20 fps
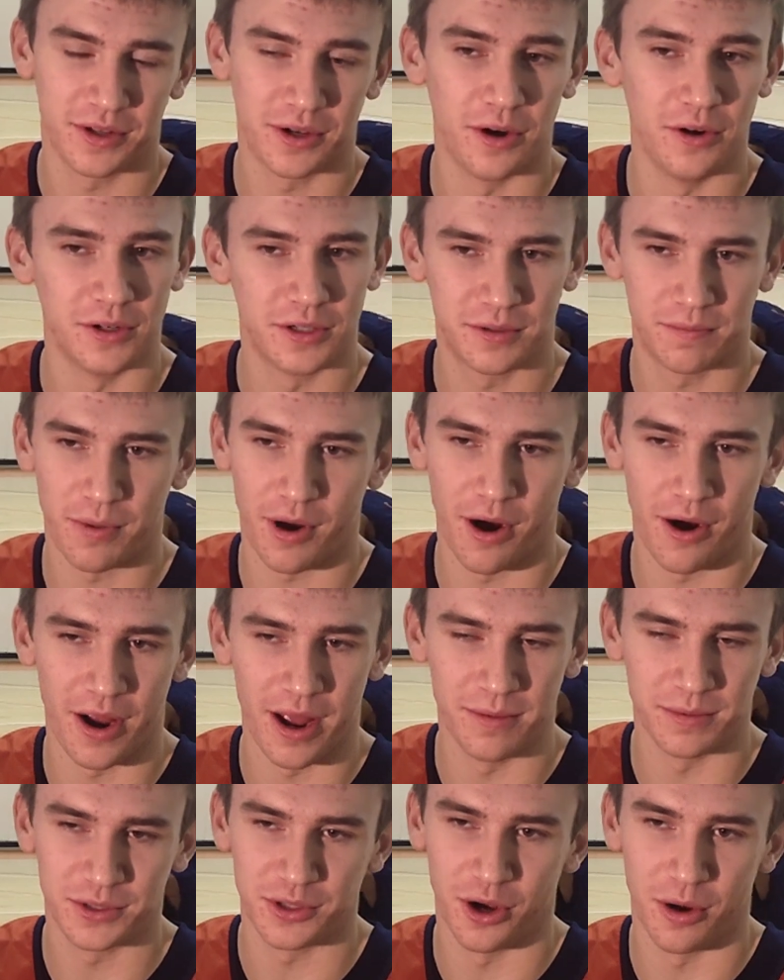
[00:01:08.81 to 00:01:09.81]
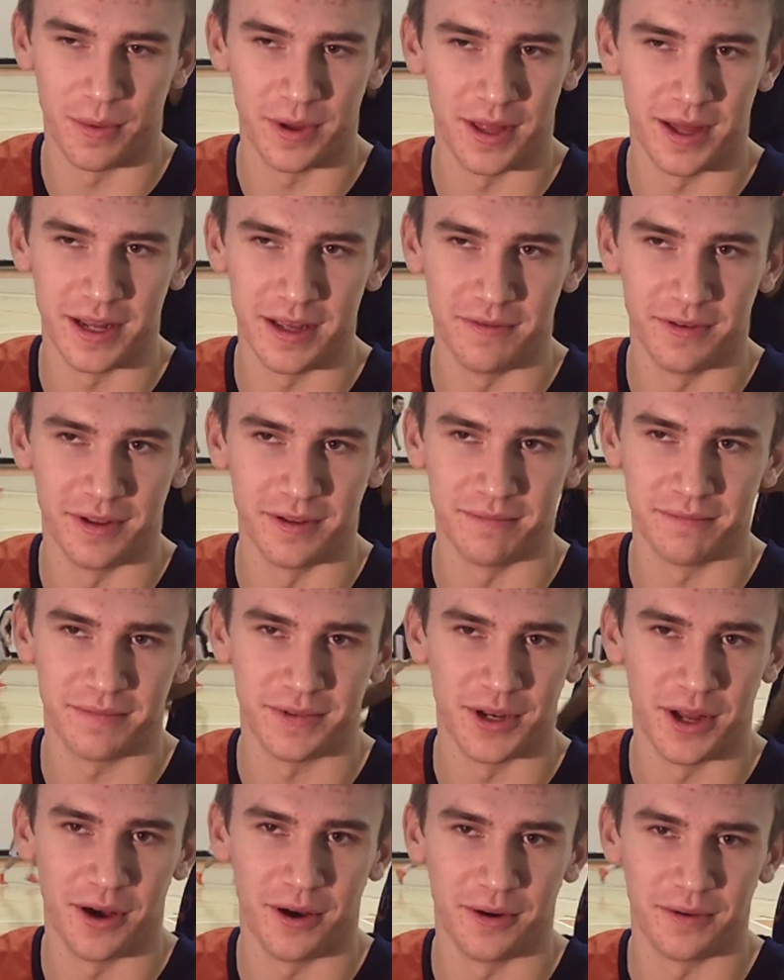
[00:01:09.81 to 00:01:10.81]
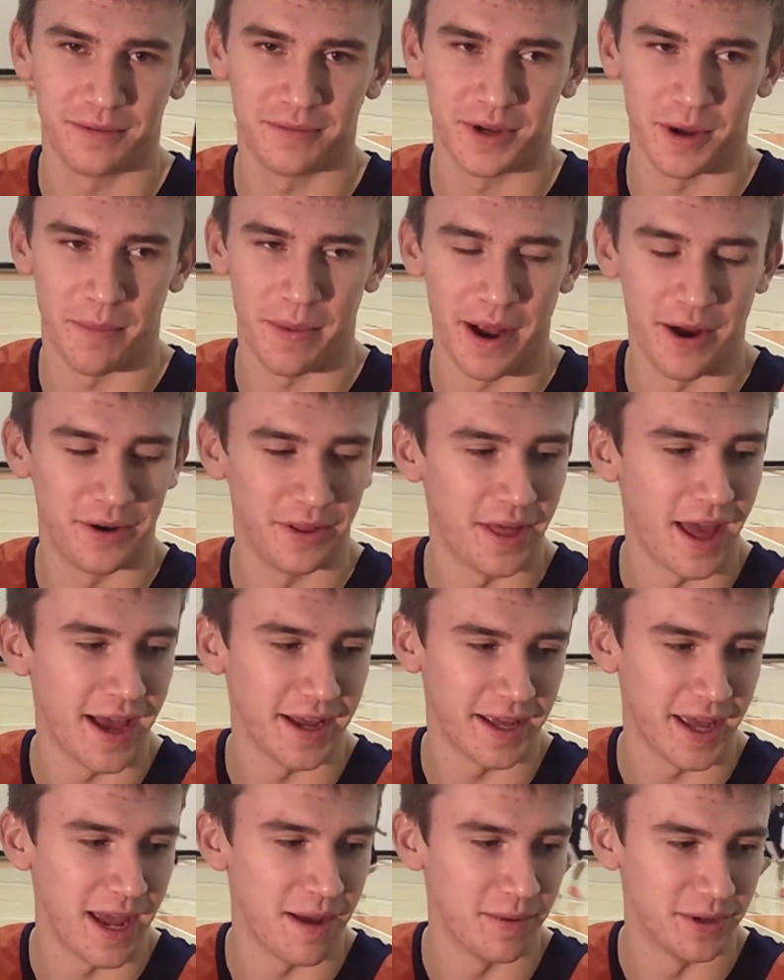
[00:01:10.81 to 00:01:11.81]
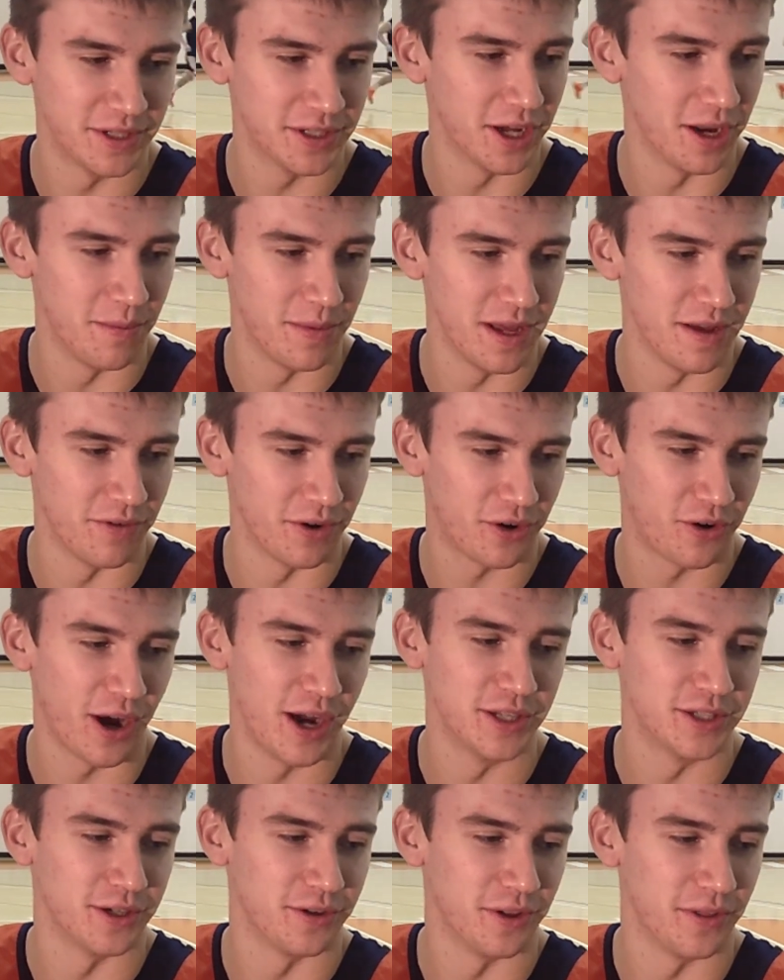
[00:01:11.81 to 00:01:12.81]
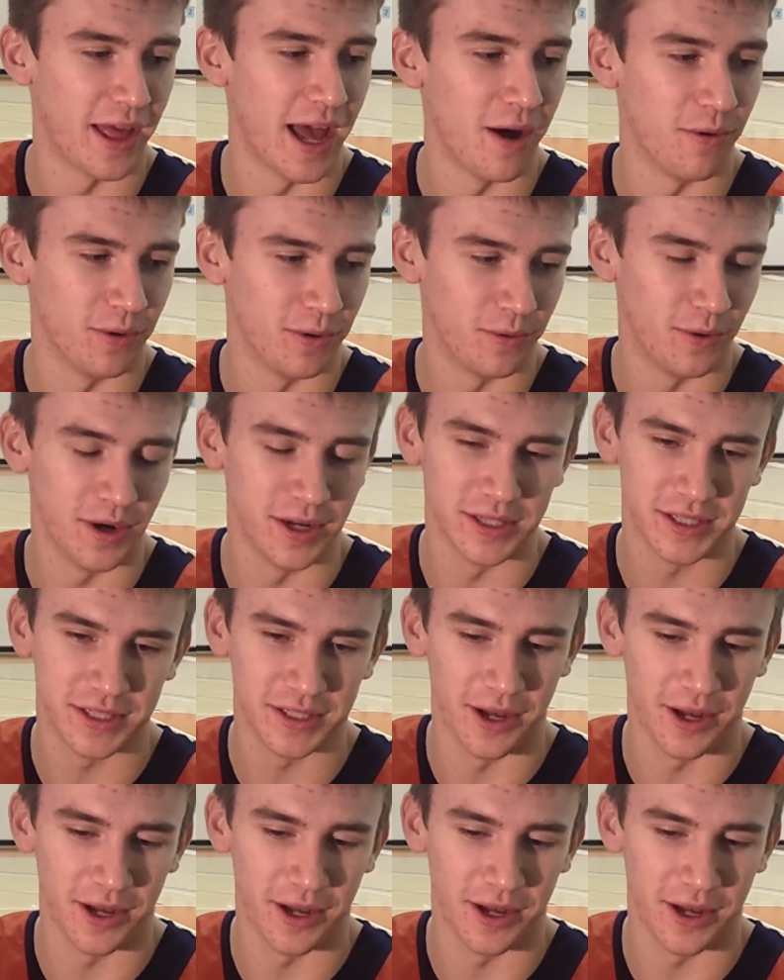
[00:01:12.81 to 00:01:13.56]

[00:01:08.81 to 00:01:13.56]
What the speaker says: Coach Parham's told me that even, you know, compared to that game, it's going to be even crazier than that one was.